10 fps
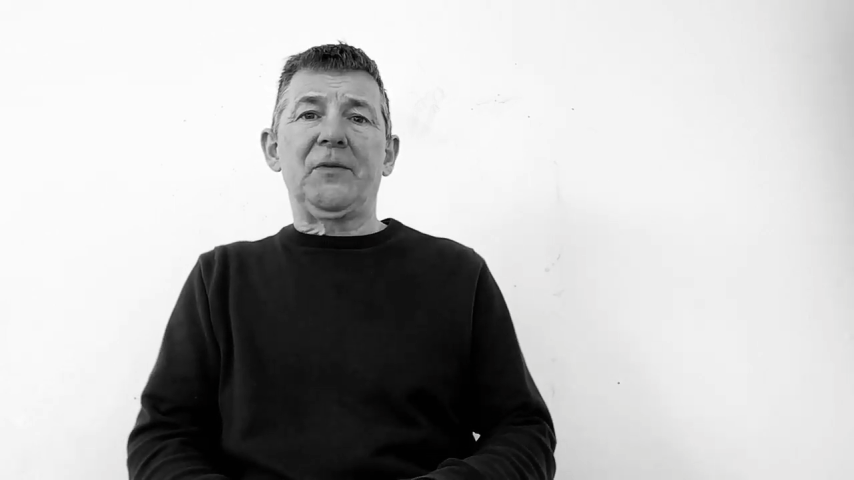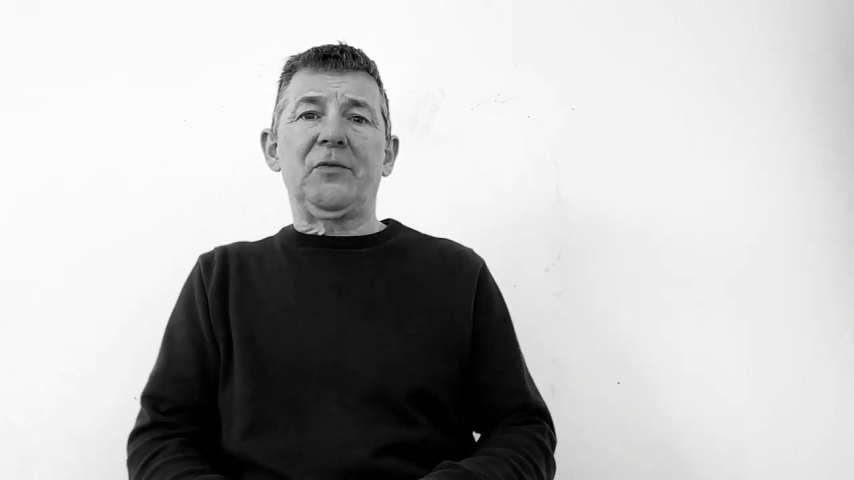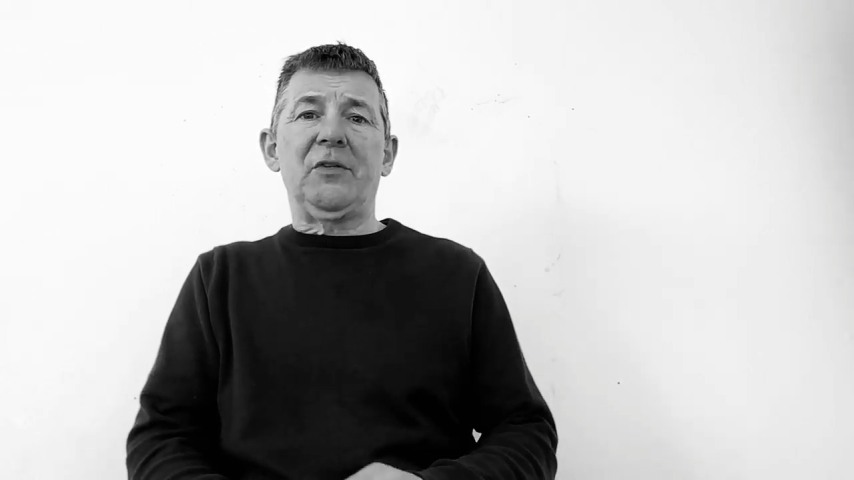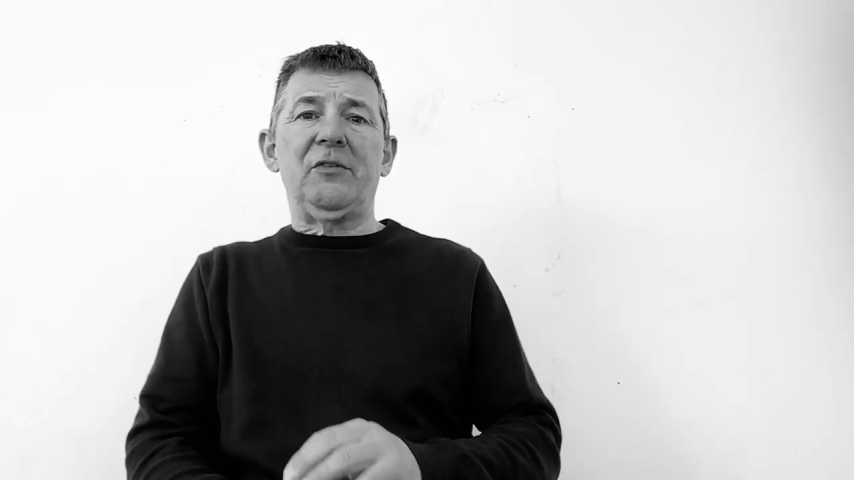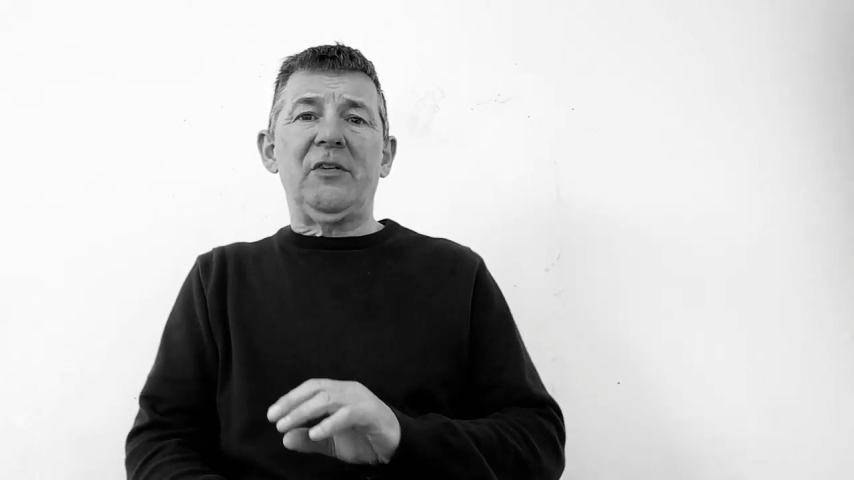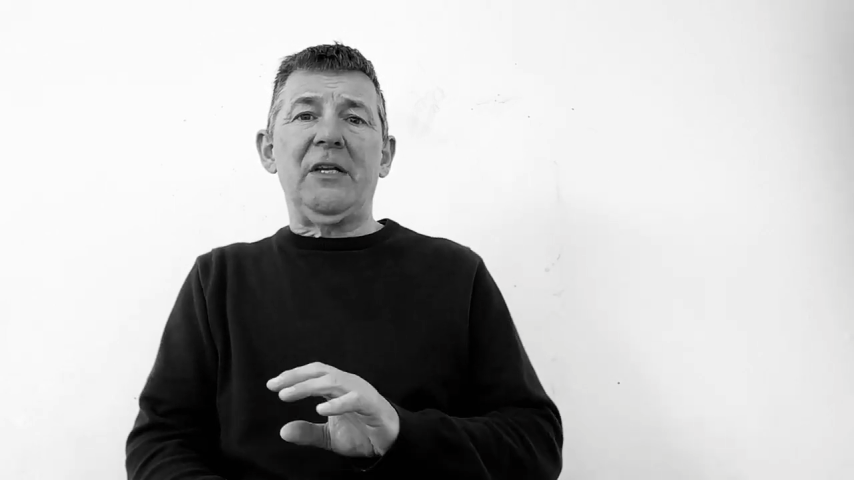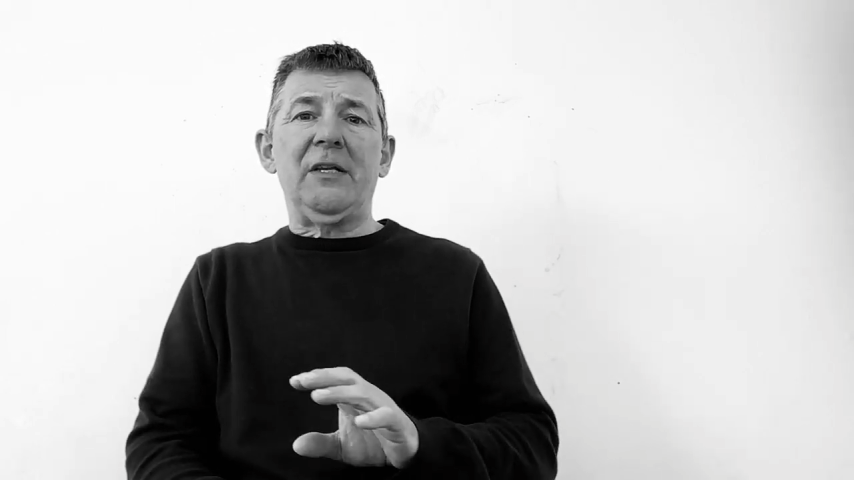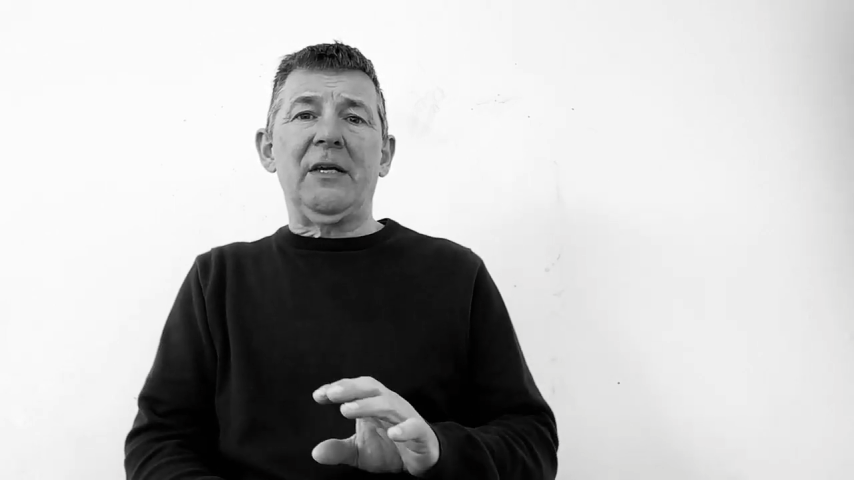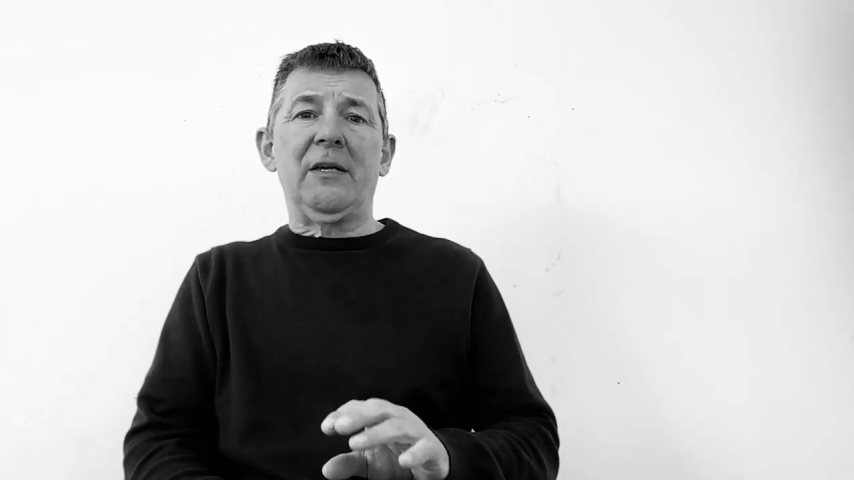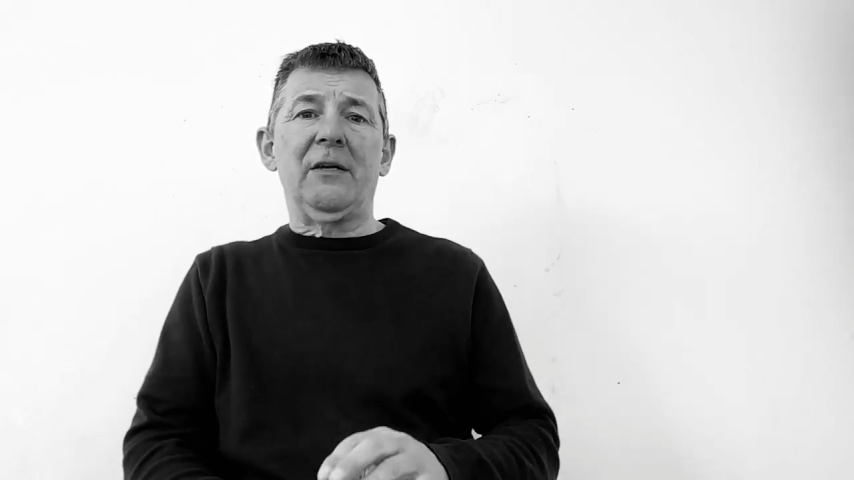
transcending.